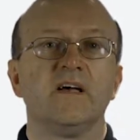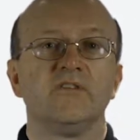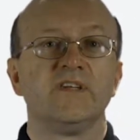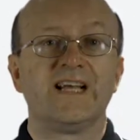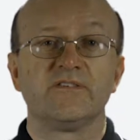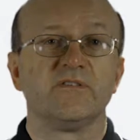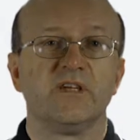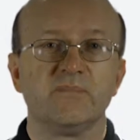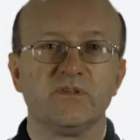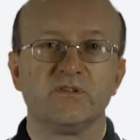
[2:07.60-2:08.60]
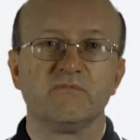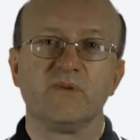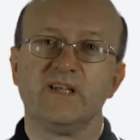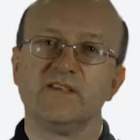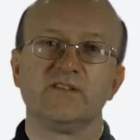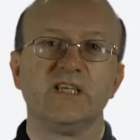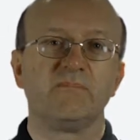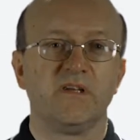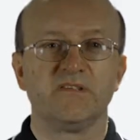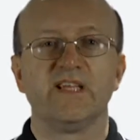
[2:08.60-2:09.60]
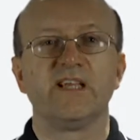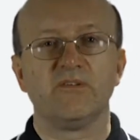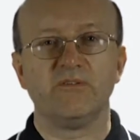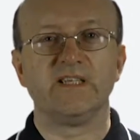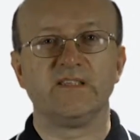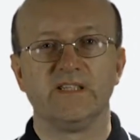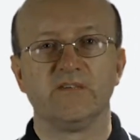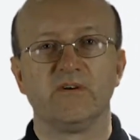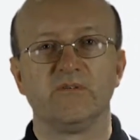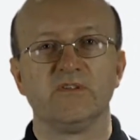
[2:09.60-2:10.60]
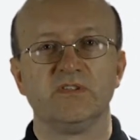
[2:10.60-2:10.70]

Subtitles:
The natural numbers, well, that's Z plus including 0,